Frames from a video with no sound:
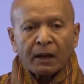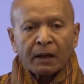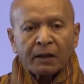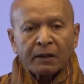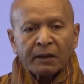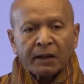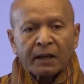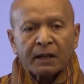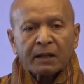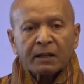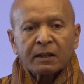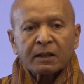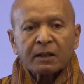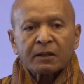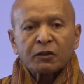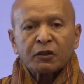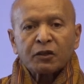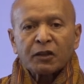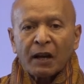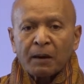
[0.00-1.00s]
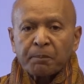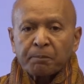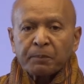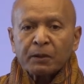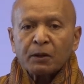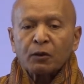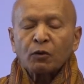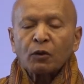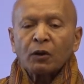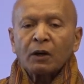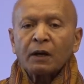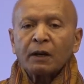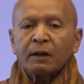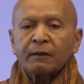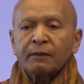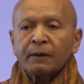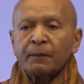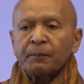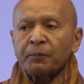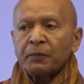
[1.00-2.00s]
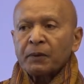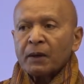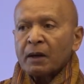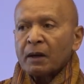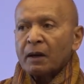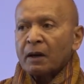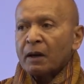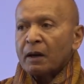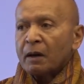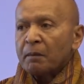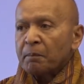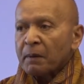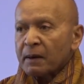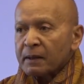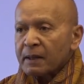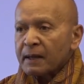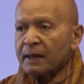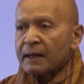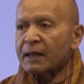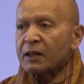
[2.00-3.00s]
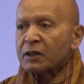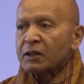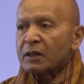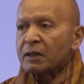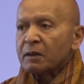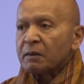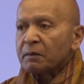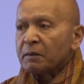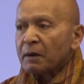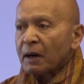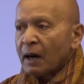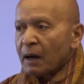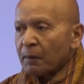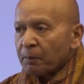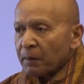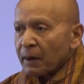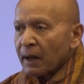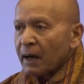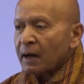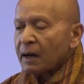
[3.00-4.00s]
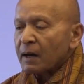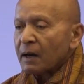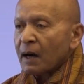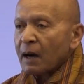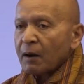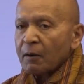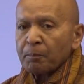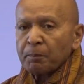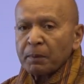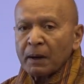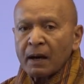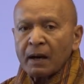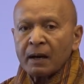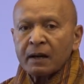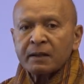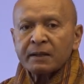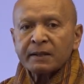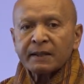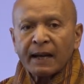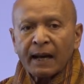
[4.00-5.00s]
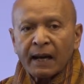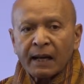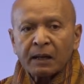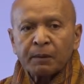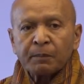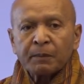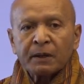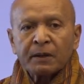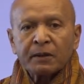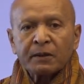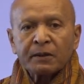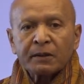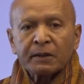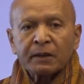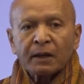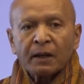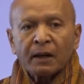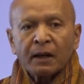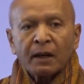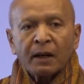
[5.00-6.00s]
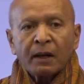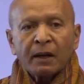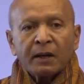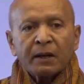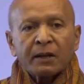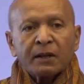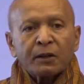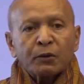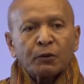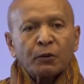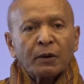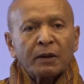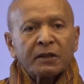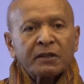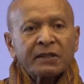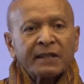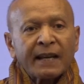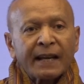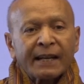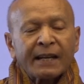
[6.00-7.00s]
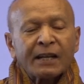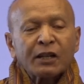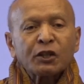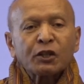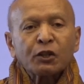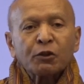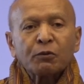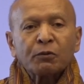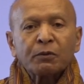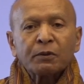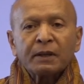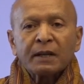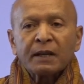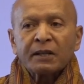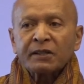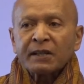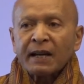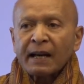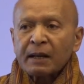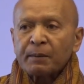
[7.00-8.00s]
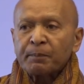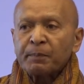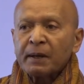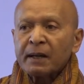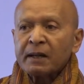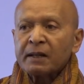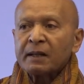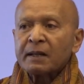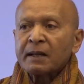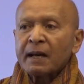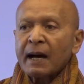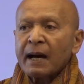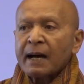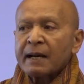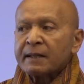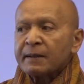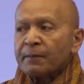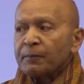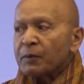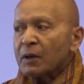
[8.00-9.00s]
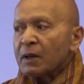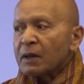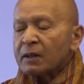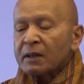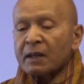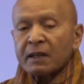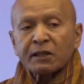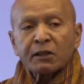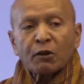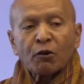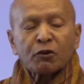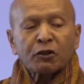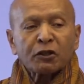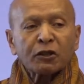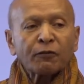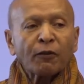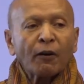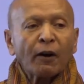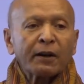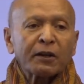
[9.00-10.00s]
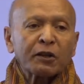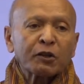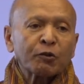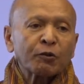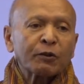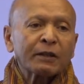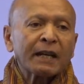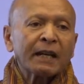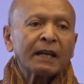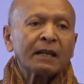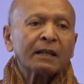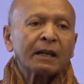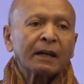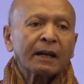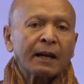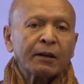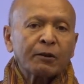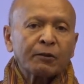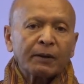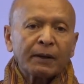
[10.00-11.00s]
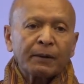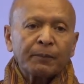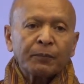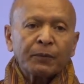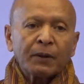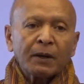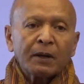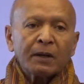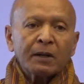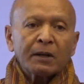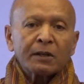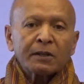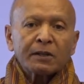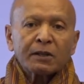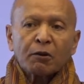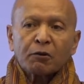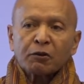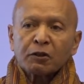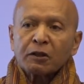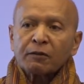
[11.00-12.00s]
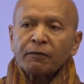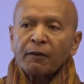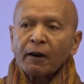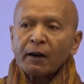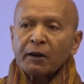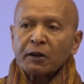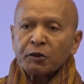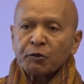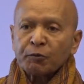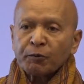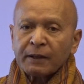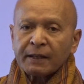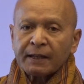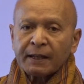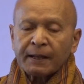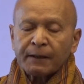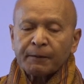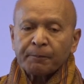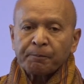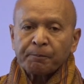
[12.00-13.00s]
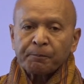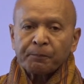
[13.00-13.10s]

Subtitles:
great champion of Mother Nature, our plants, animals. 2nd June is celebrated as the Social Forestry Day in the country. Social Forestry Day.